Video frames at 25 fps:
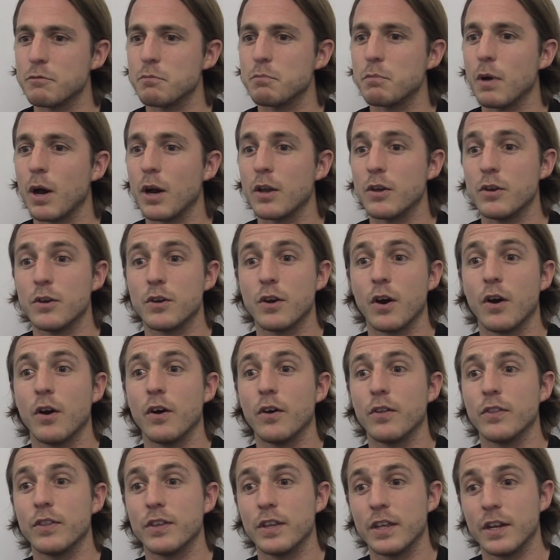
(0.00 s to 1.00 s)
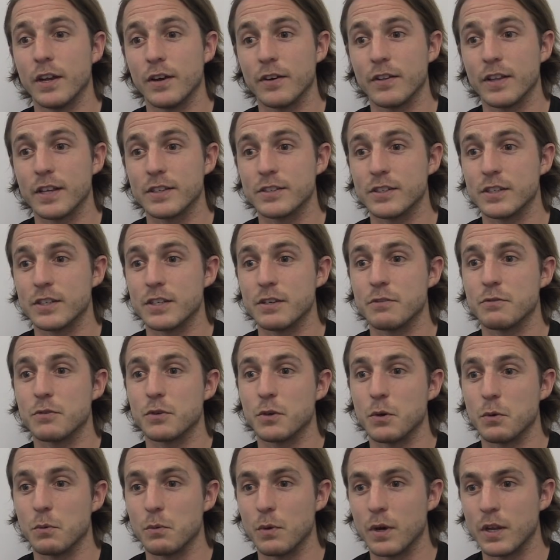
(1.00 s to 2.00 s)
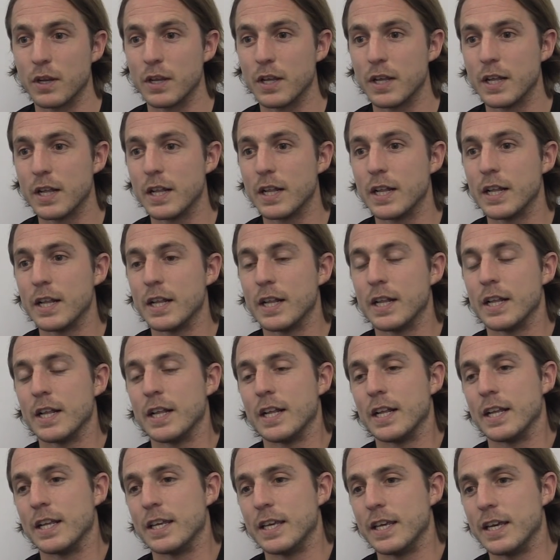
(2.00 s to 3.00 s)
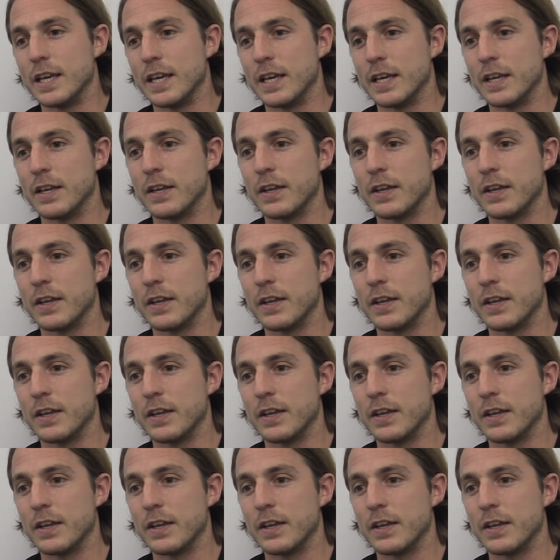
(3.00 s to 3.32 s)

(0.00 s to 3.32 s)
but you can't, you can't dress up like that. You think that,